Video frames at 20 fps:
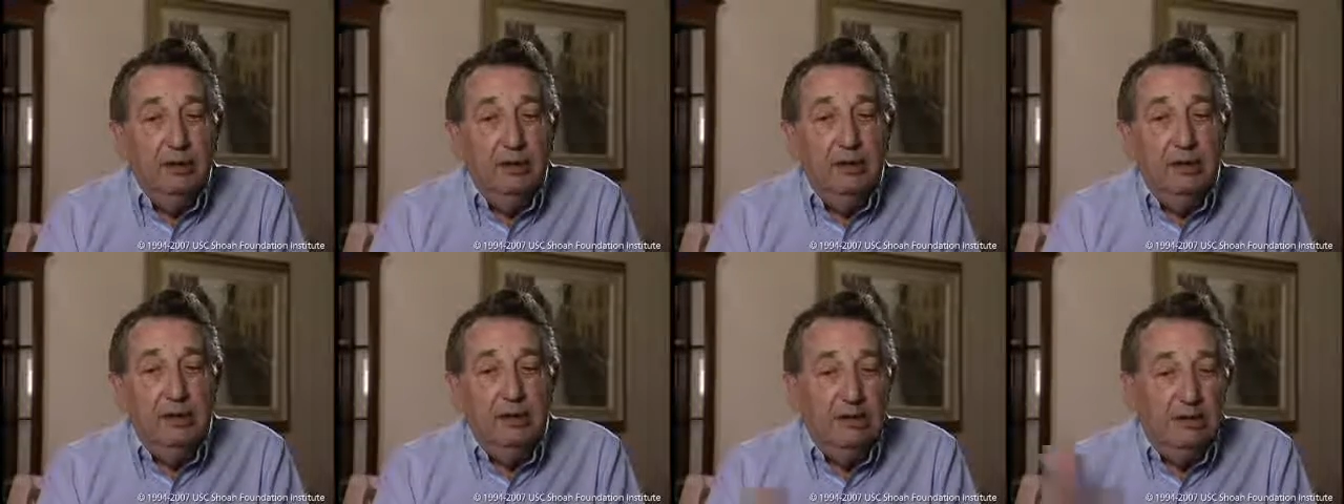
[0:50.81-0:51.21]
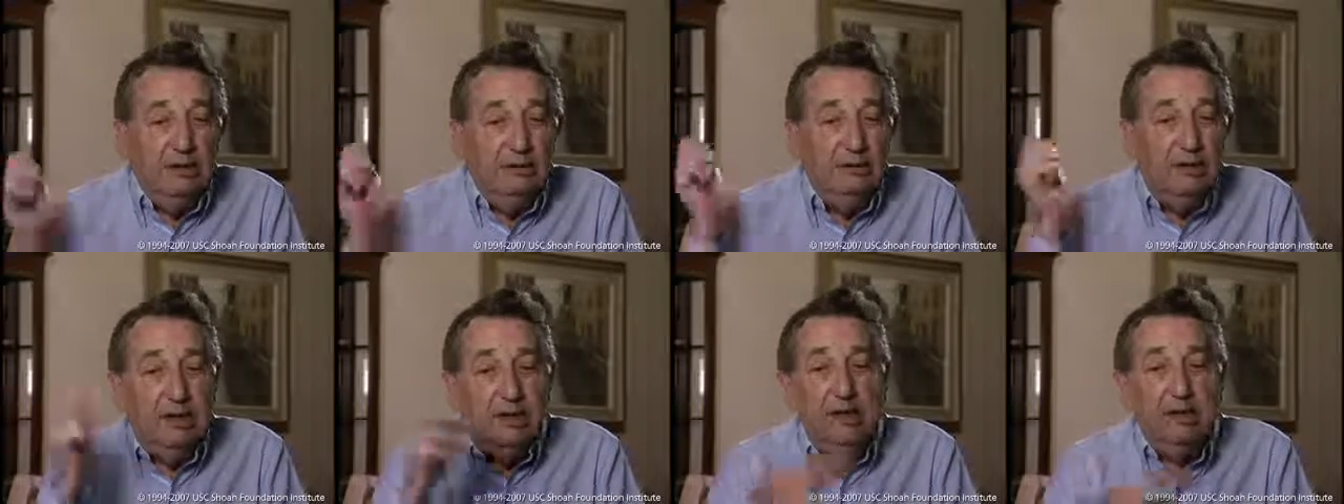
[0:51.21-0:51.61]
And he
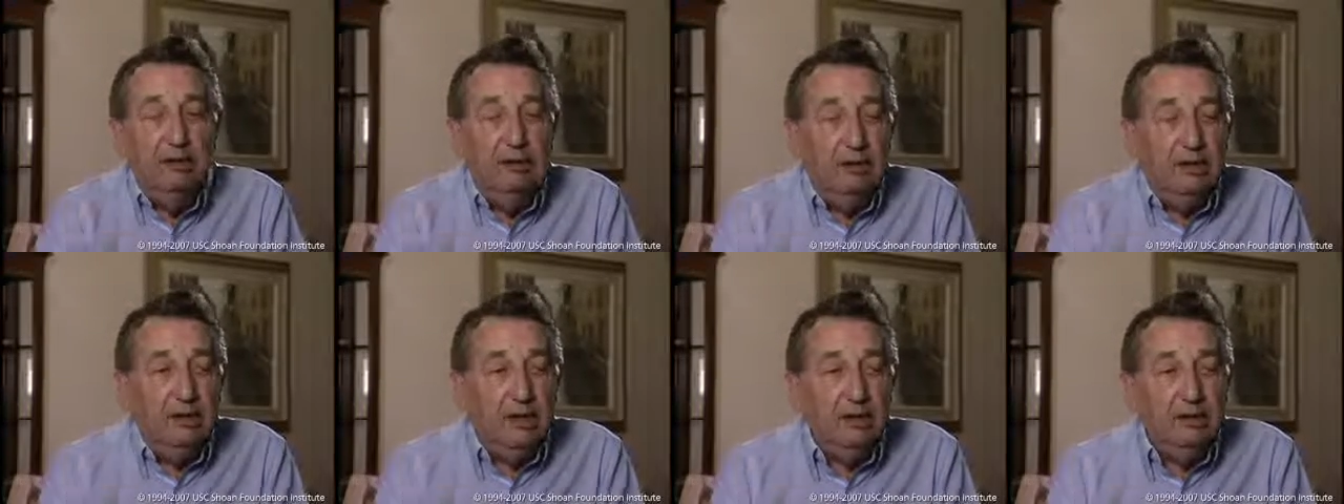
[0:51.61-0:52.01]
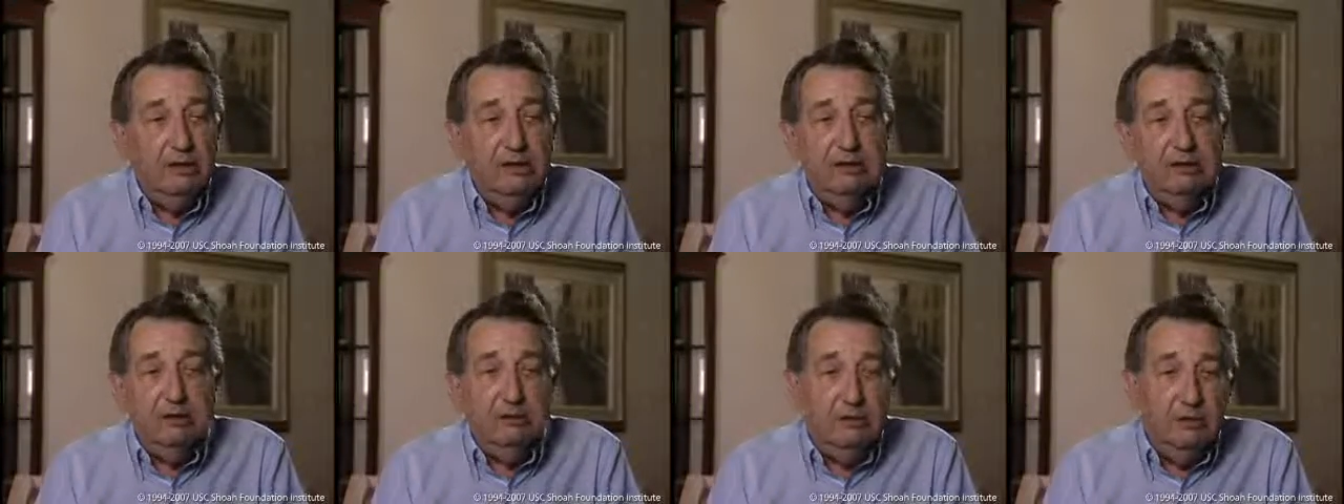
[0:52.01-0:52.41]
started to tell
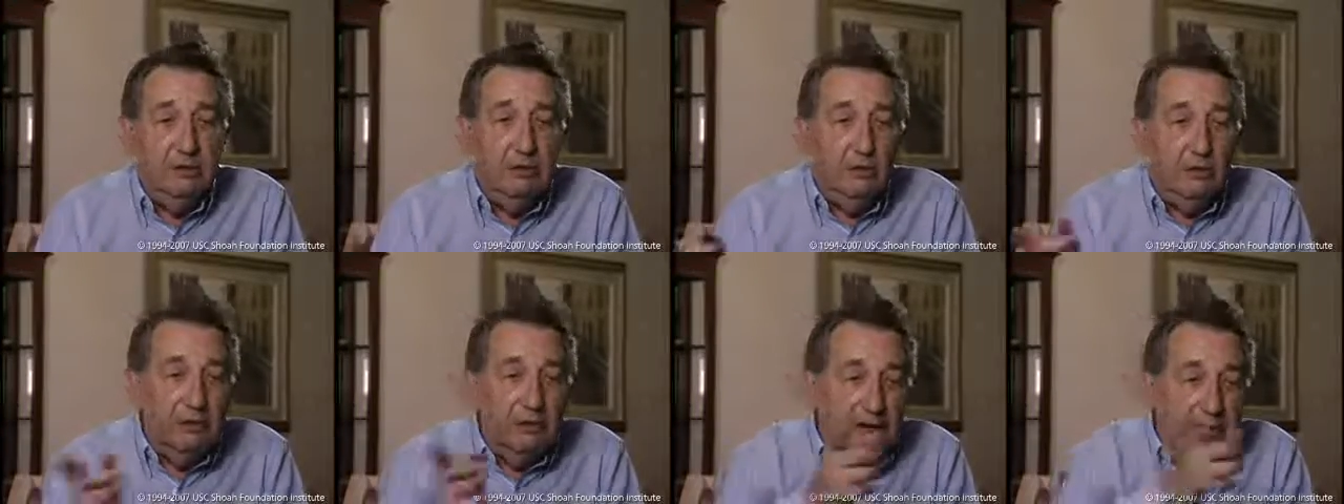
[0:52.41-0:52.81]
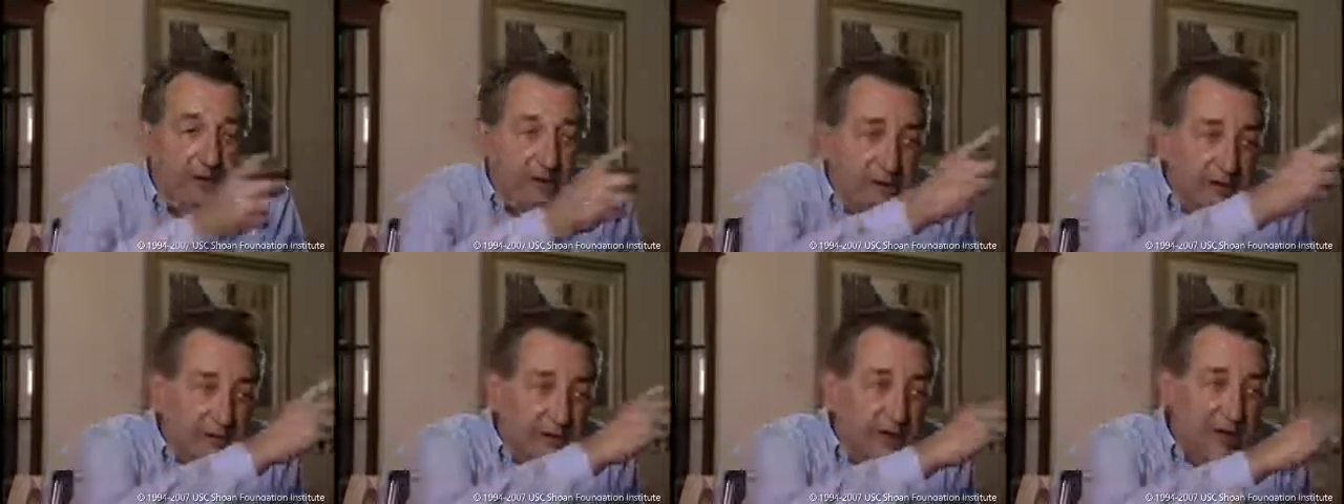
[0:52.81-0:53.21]
us, the other
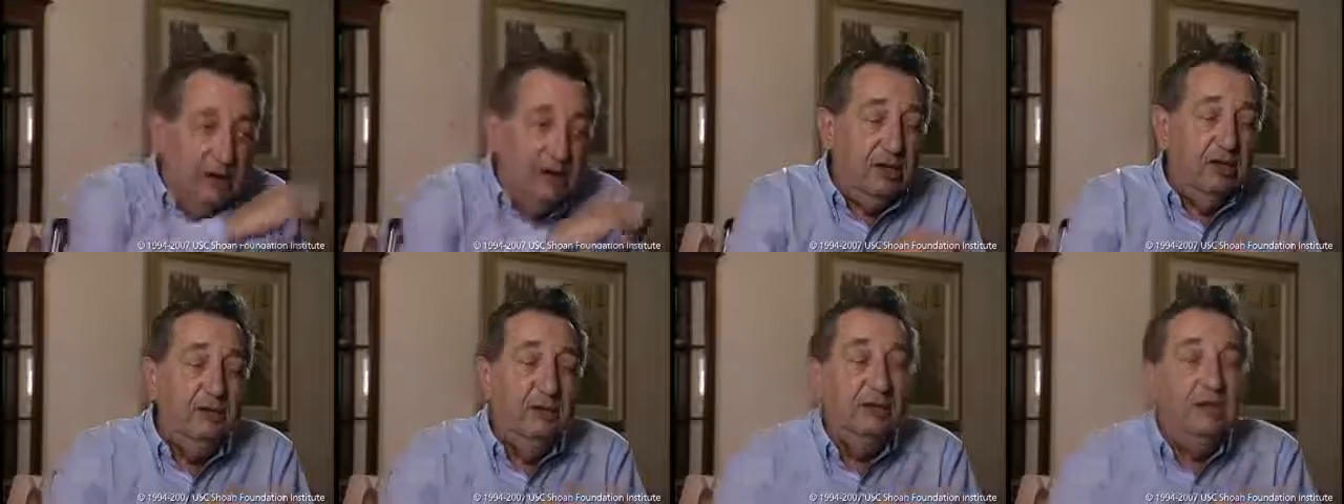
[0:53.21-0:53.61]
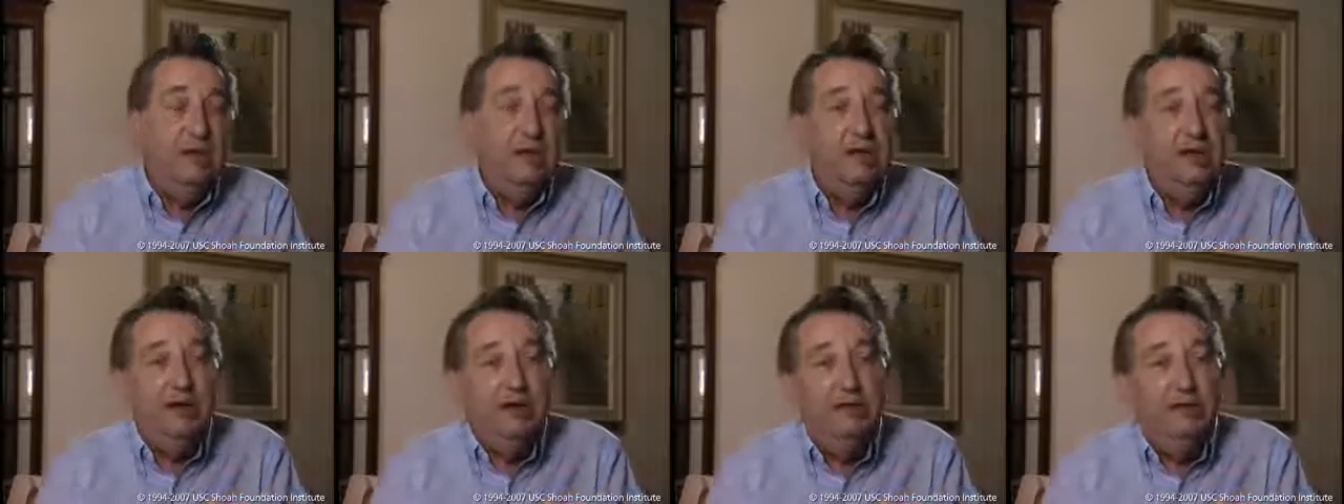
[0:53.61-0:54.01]
S S guard took the
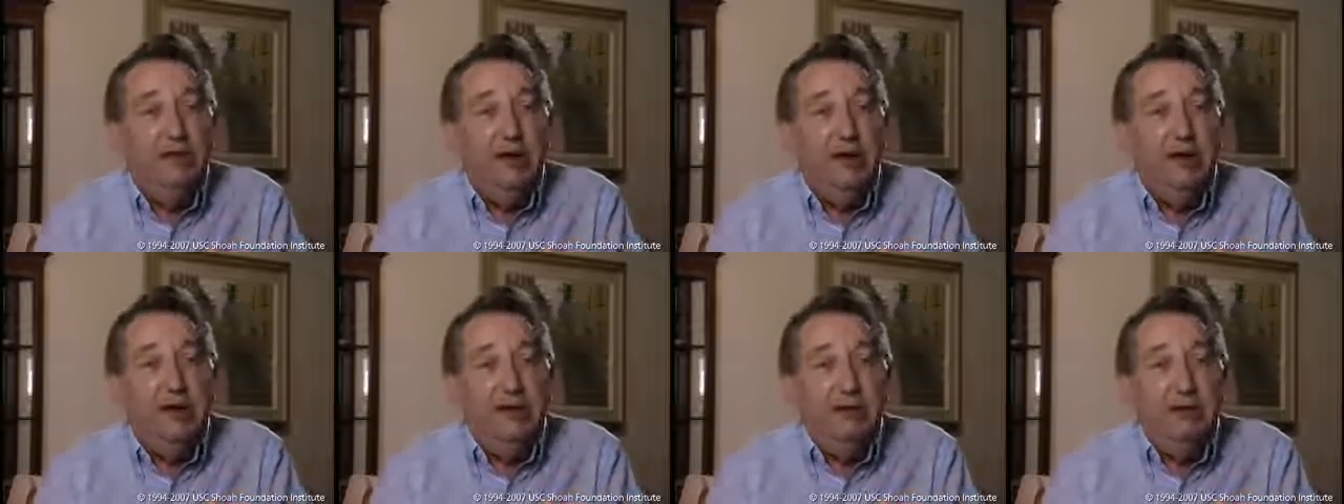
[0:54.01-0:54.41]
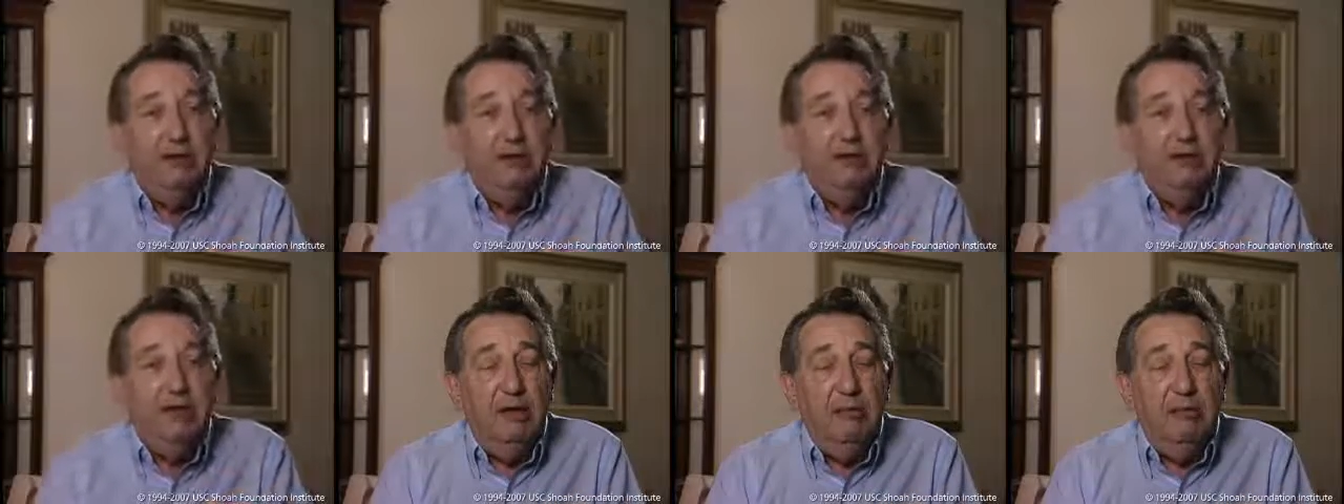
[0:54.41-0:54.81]
rest of the ninety
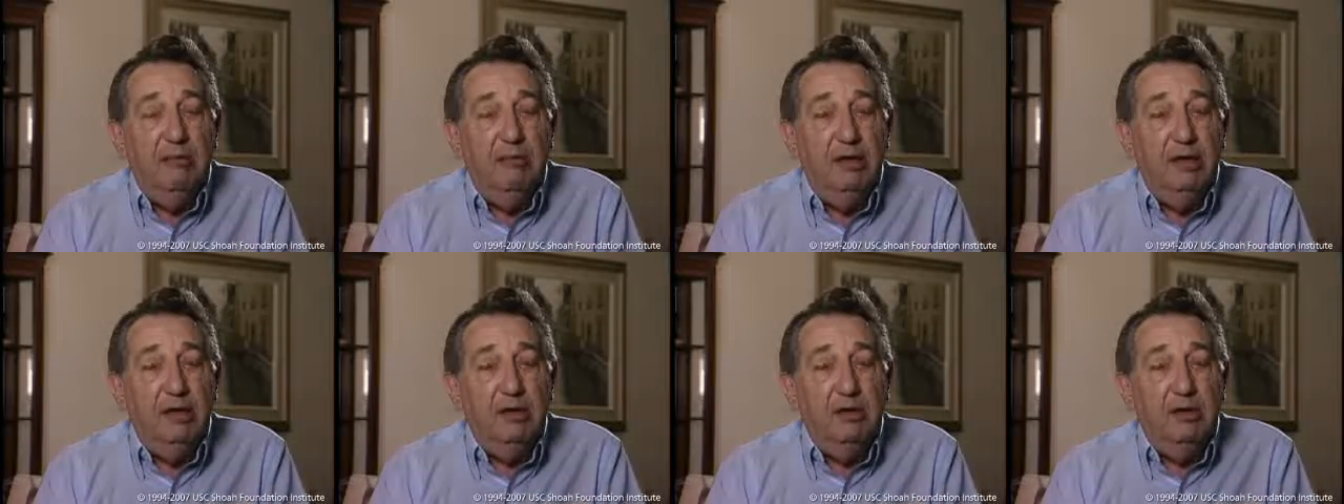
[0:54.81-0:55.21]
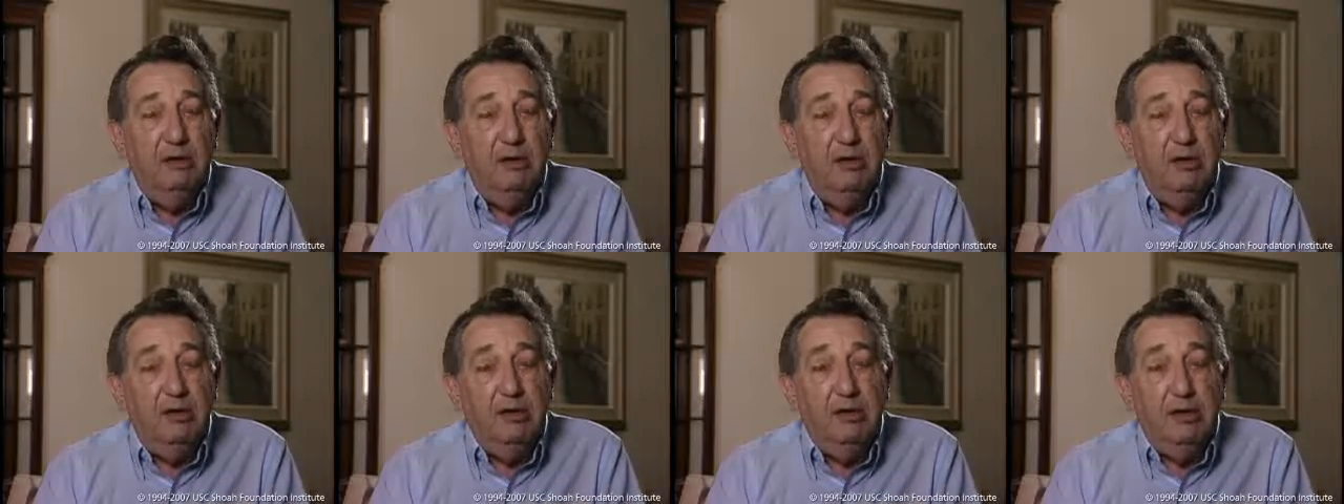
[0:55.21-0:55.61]
of them away to
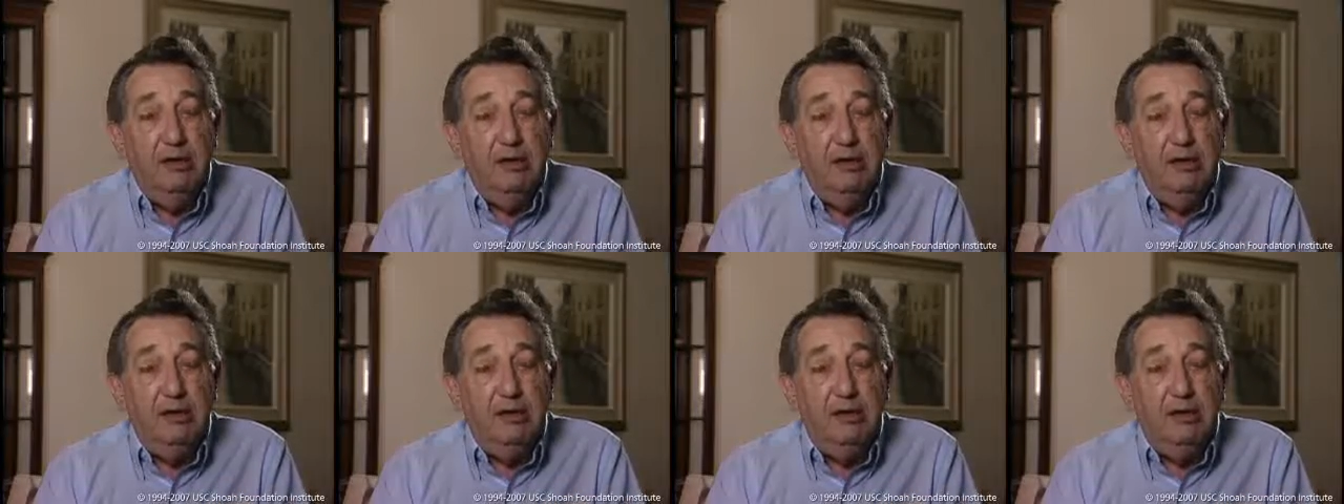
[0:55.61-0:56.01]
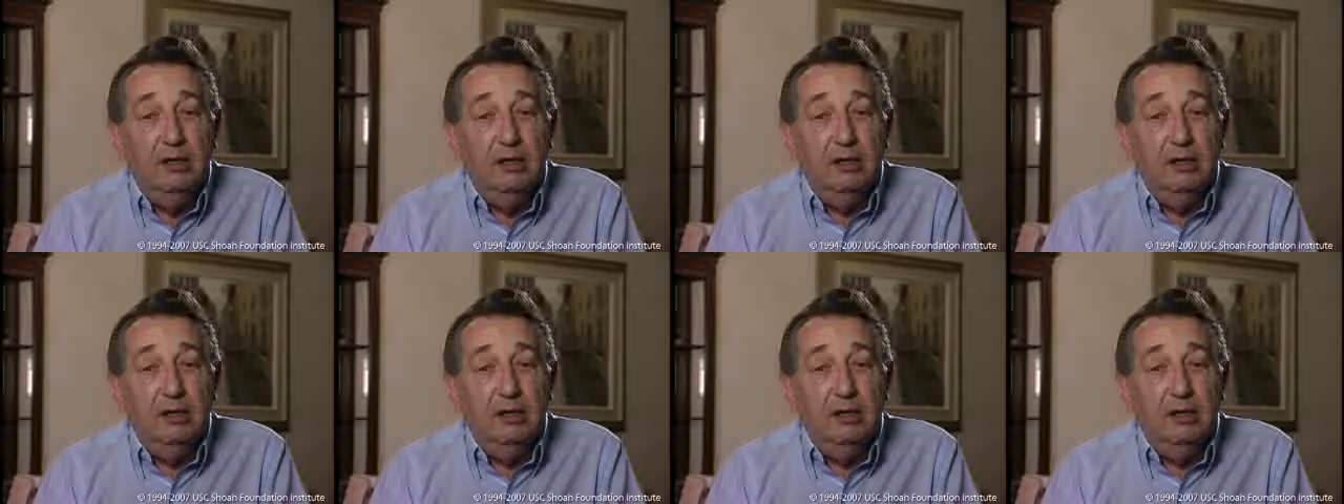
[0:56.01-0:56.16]
work, and